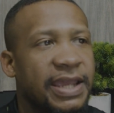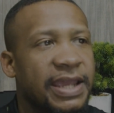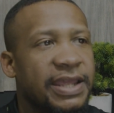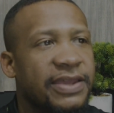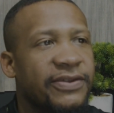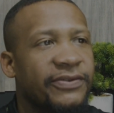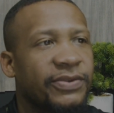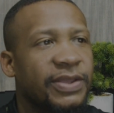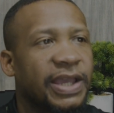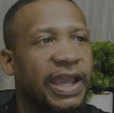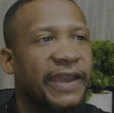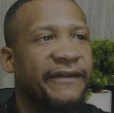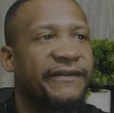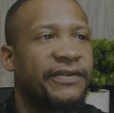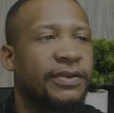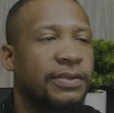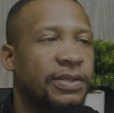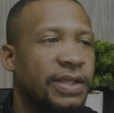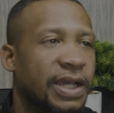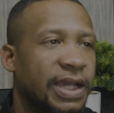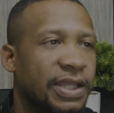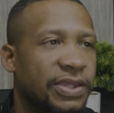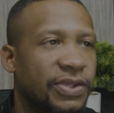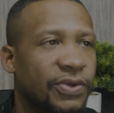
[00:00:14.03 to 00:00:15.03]
And you look, if you
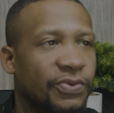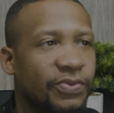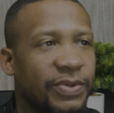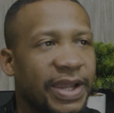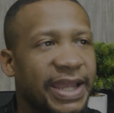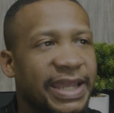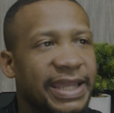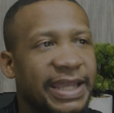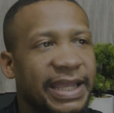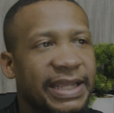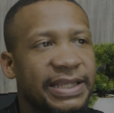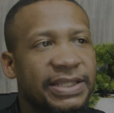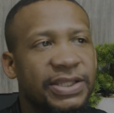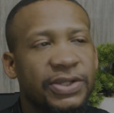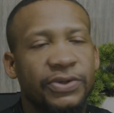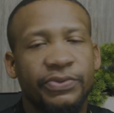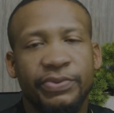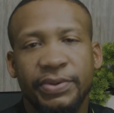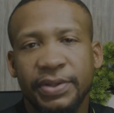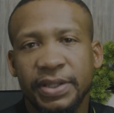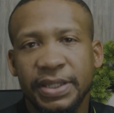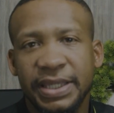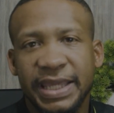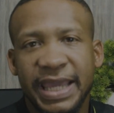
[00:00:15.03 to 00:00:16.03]
look at the rankings, you
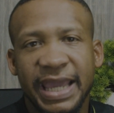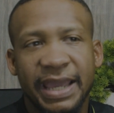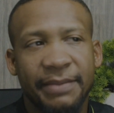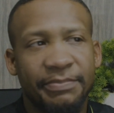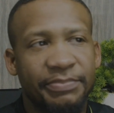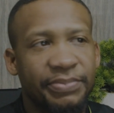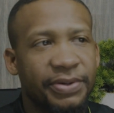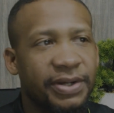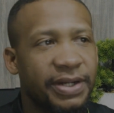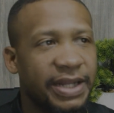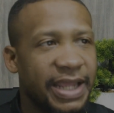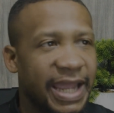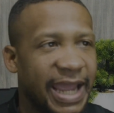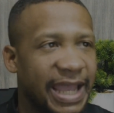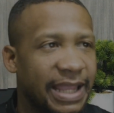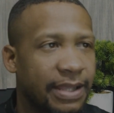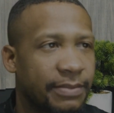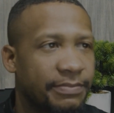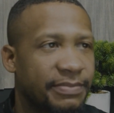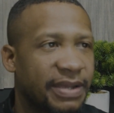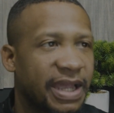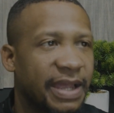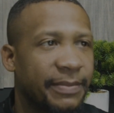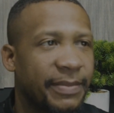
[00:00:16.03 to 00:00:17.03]
really can't put
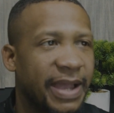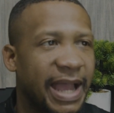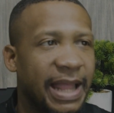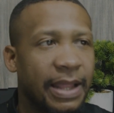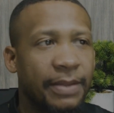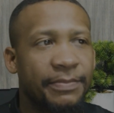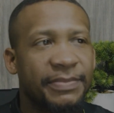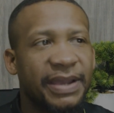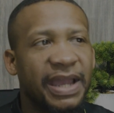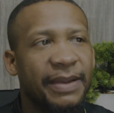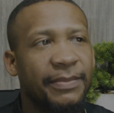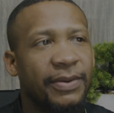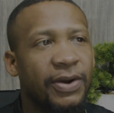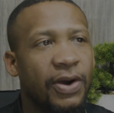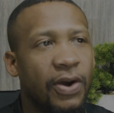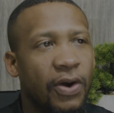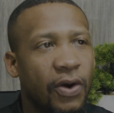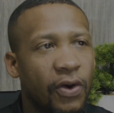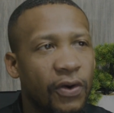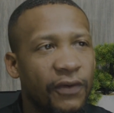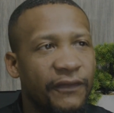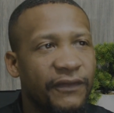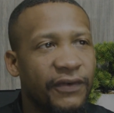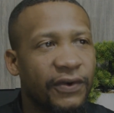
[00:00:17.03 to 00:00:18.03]
Alabama
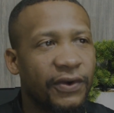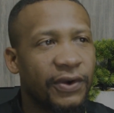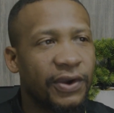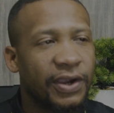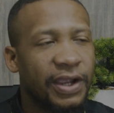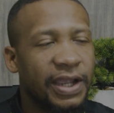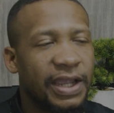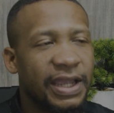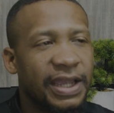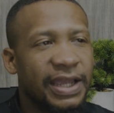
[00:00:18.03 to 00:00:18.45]
over